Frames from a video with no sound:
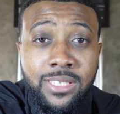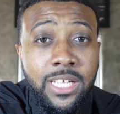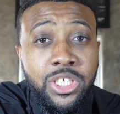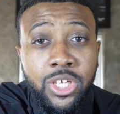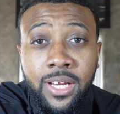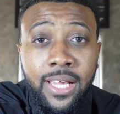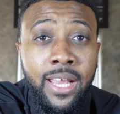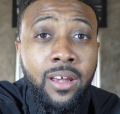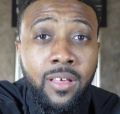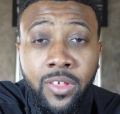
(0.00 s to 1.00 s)
that you're going to get
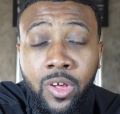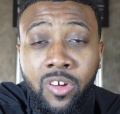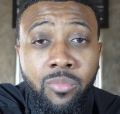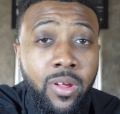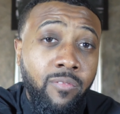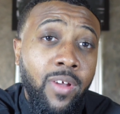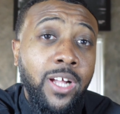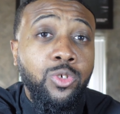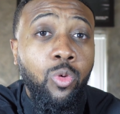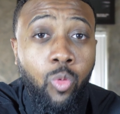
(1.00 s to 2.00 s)
another year of
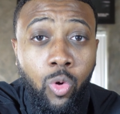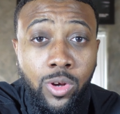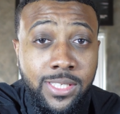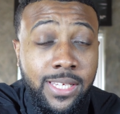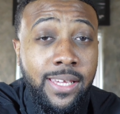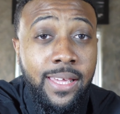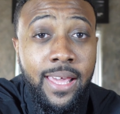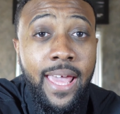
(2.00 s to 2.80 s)
manufacturer warranty,